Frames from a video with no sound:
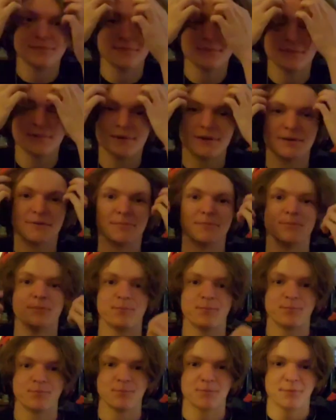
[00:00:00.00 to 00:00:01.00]

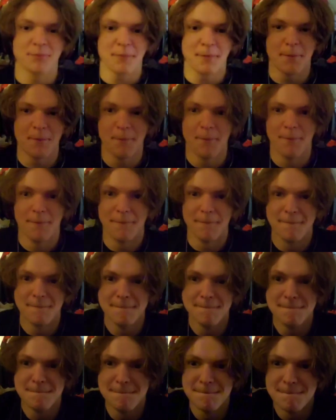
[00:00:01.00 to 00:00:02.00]

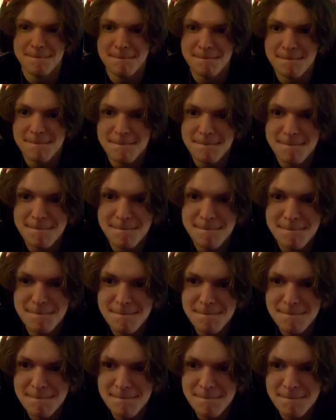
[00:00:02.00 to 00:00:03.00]

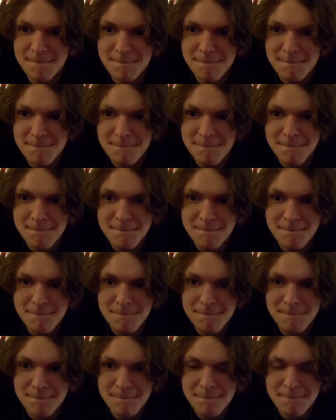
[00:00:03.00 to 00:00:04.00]

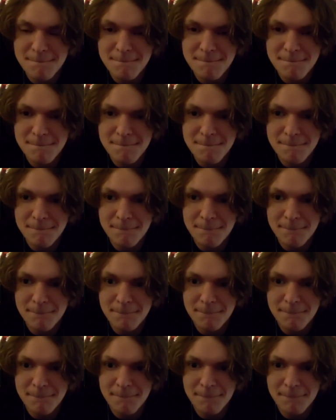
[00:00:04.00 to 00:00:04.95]
No one is speaking in this clip.